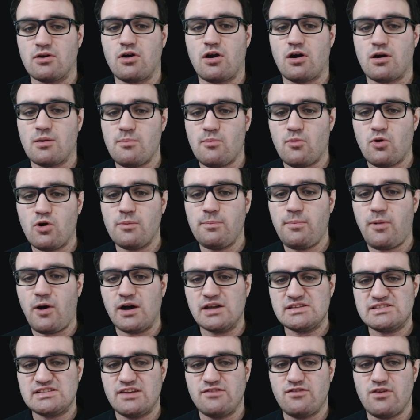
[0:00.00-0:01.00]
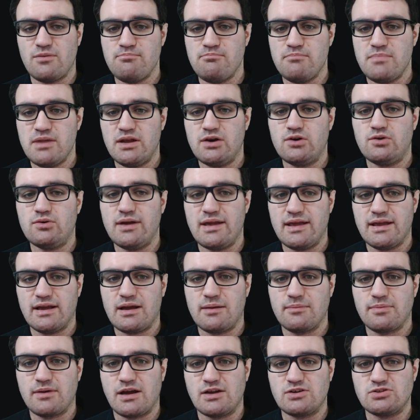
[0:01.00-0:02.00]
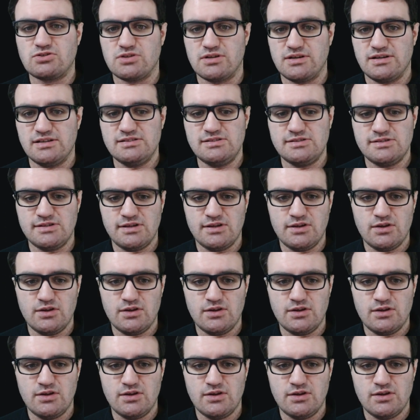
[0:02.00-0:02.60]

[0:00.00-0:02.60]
are more positive in middle income countries.